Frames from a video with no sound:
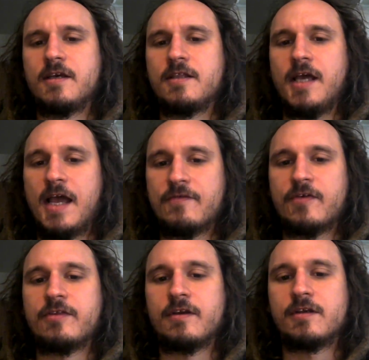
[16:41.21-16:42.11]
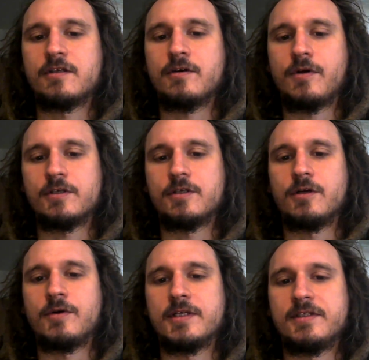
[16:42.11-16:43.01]
that everything is going to
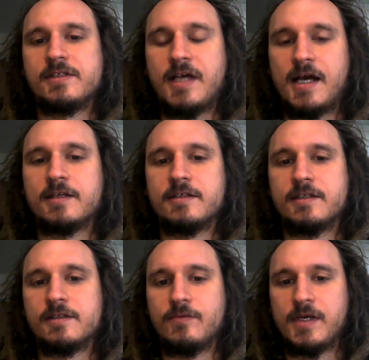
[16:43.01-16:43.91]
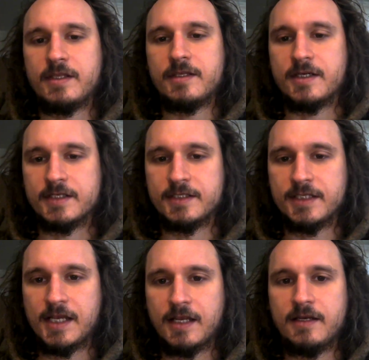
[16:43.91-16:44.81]
go exactly the way that I
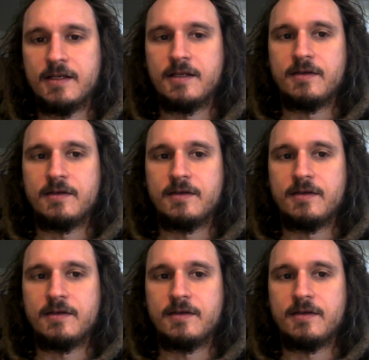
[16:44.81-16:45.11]
said,